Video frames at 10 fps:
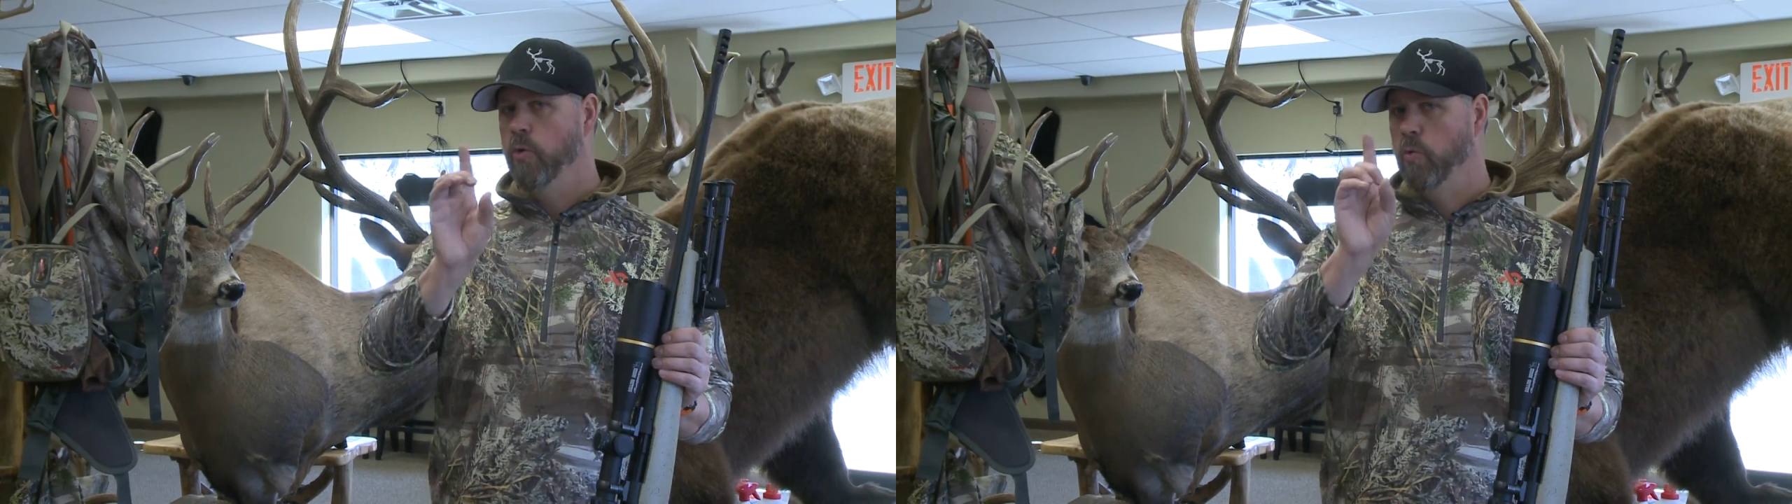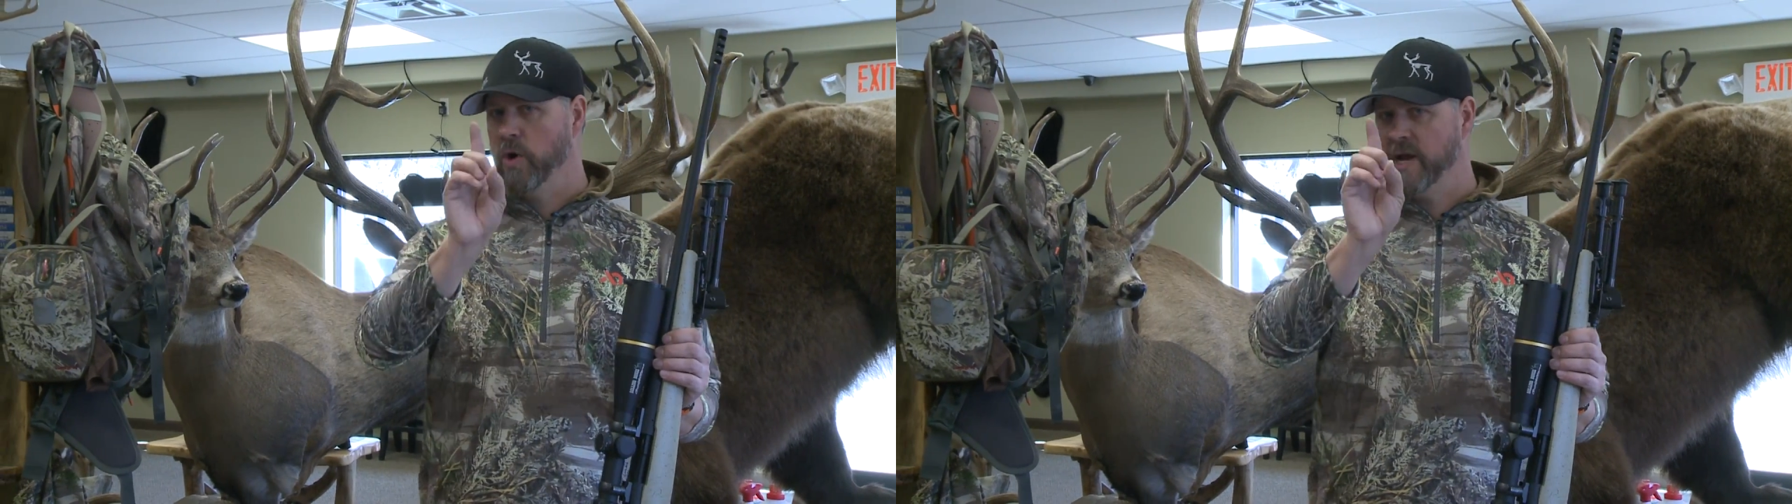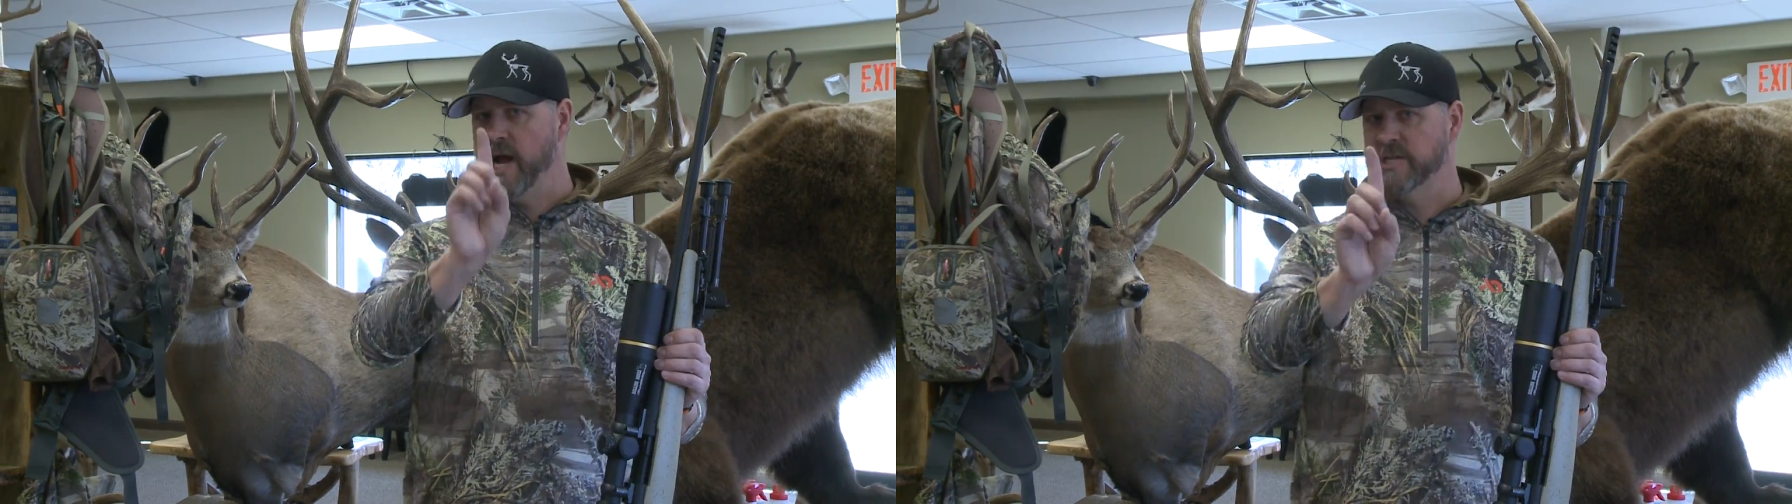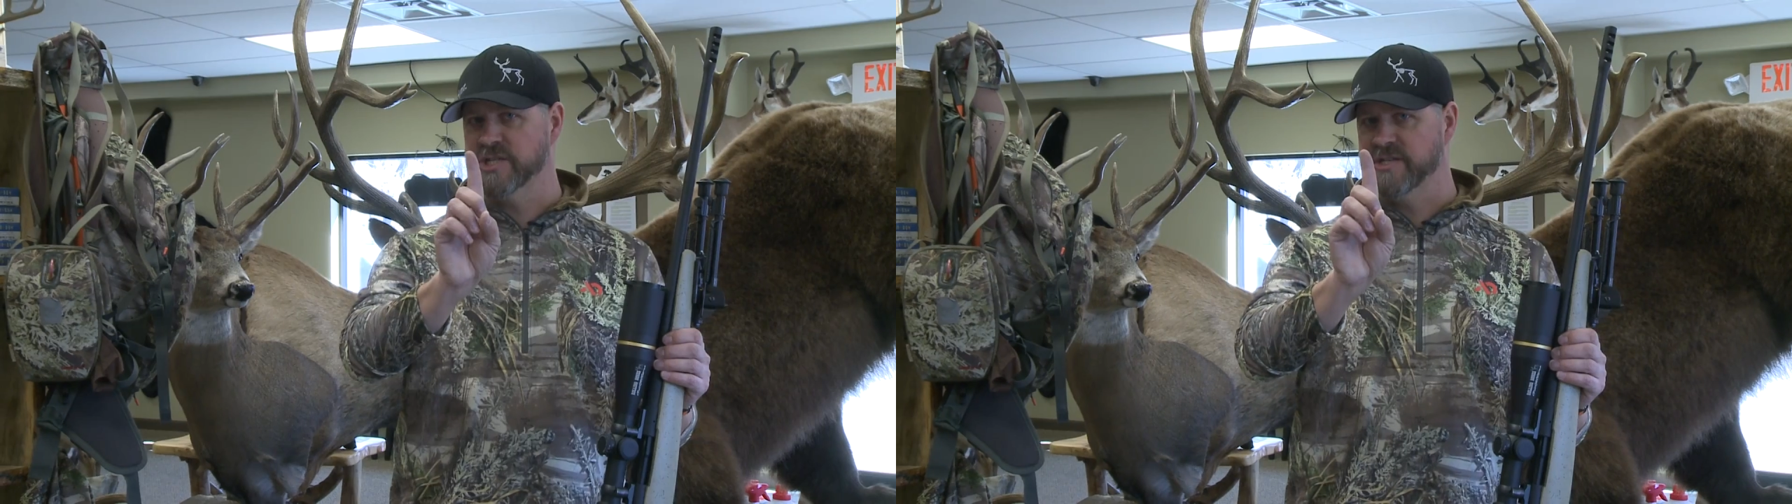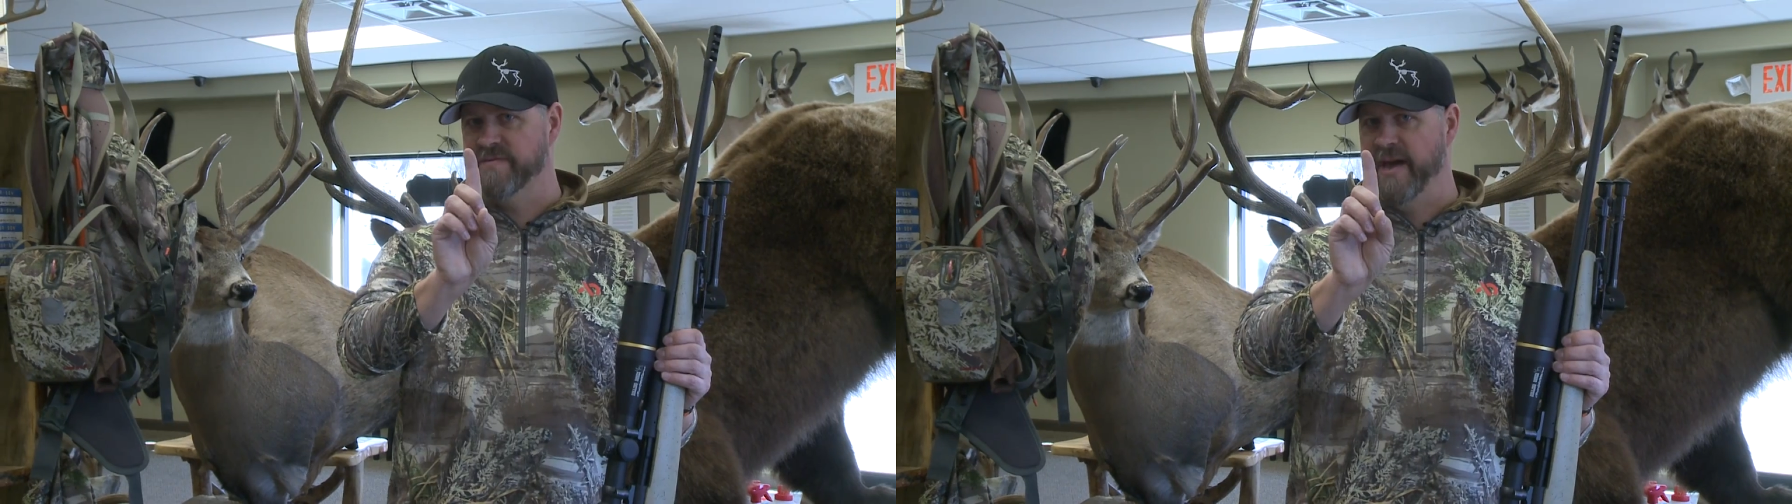we're
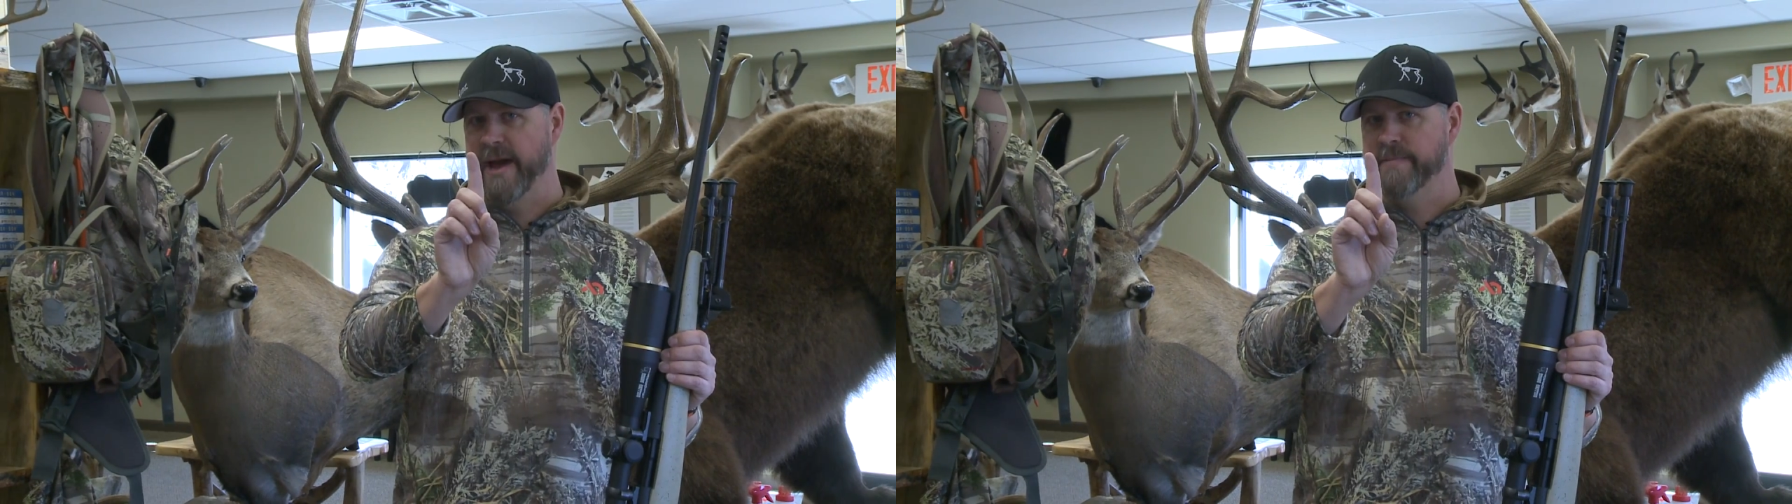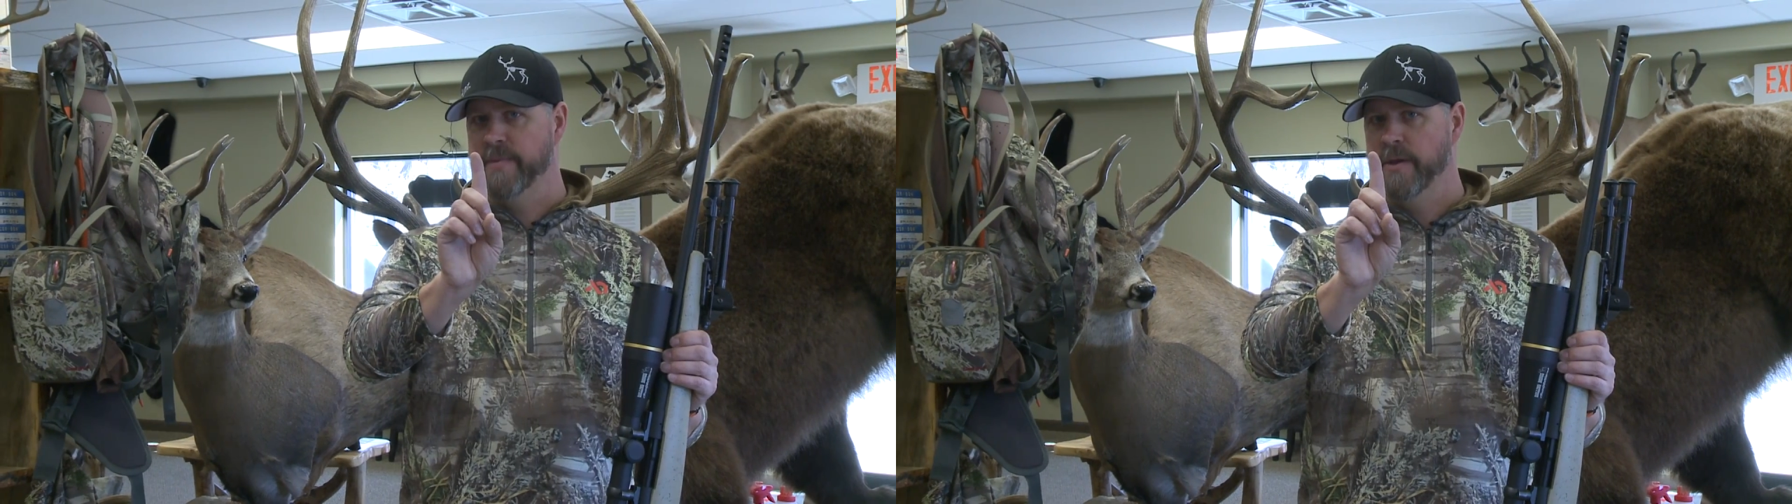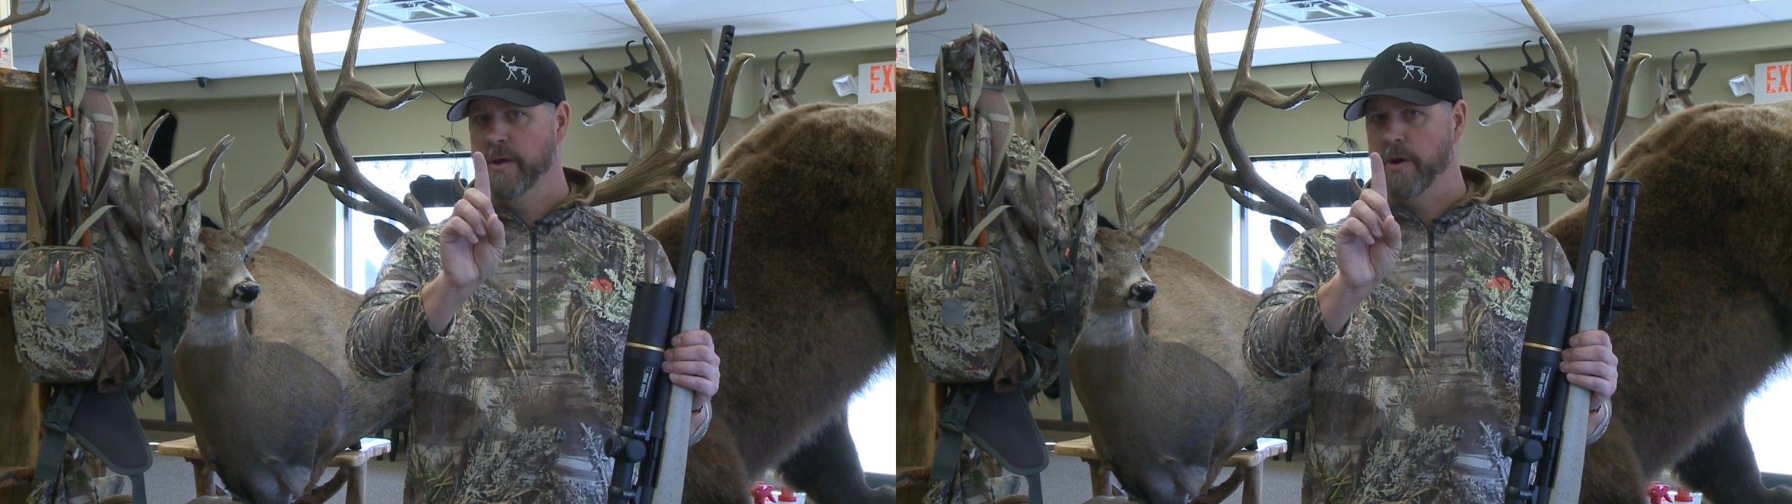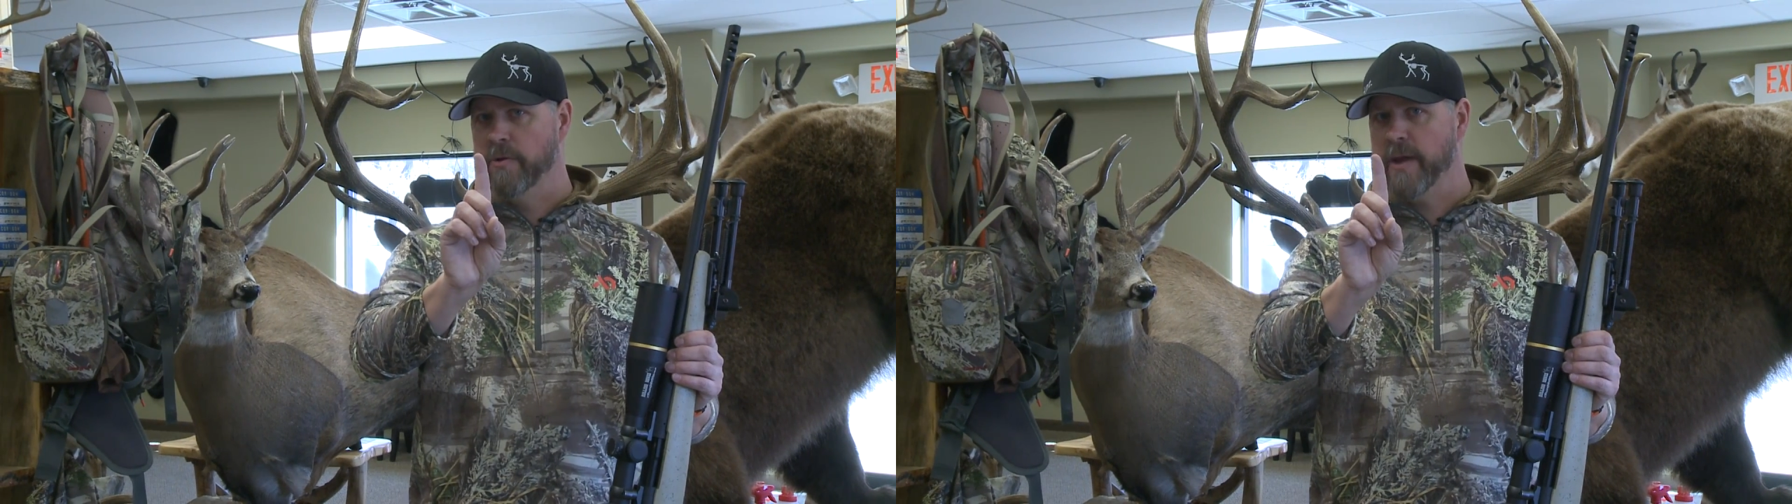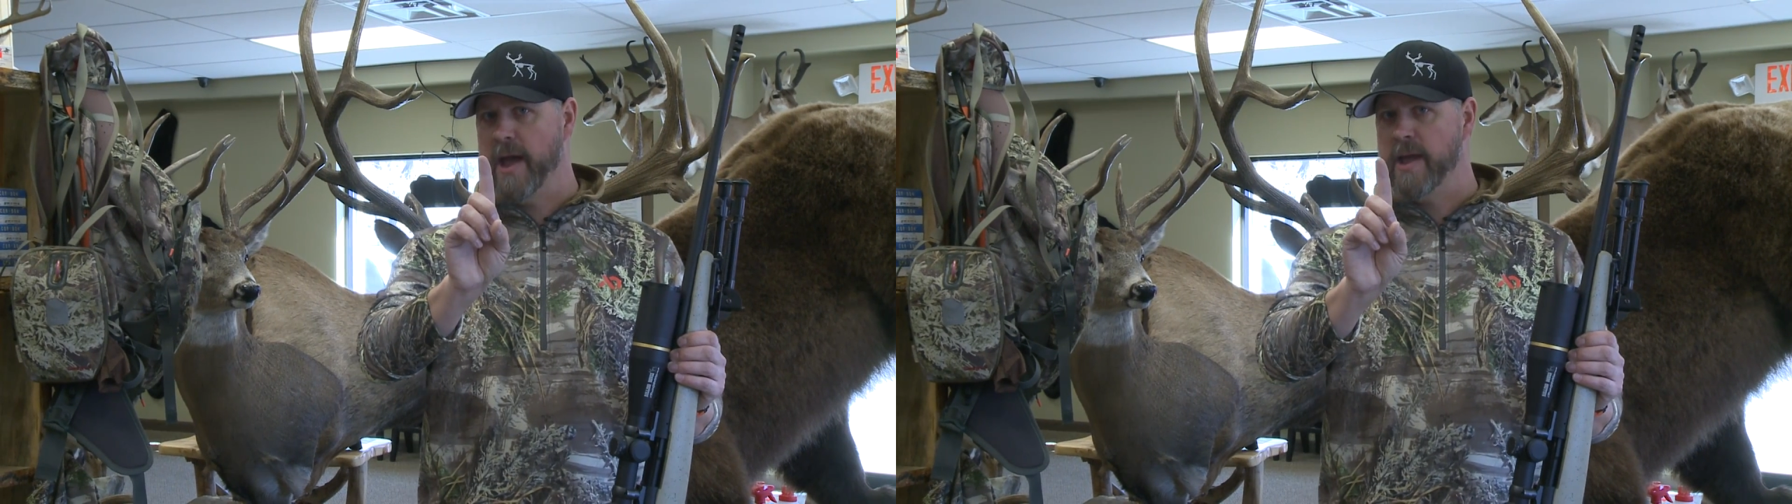conscious of that,
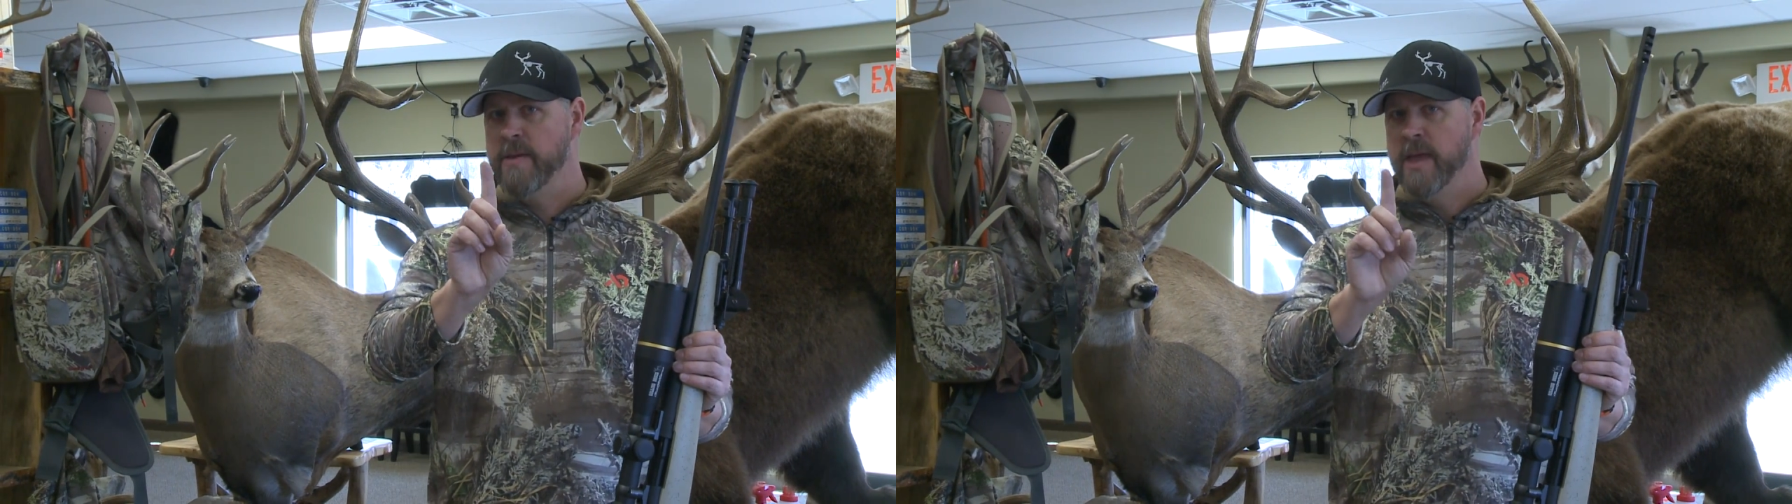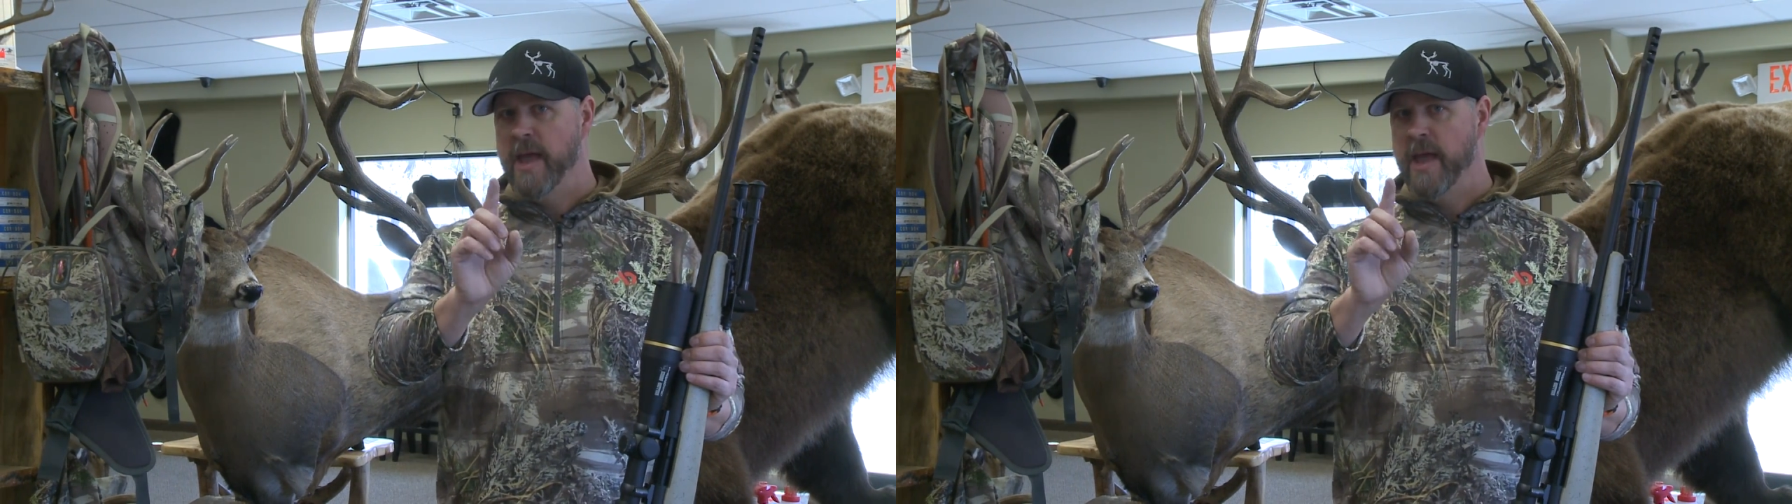okay?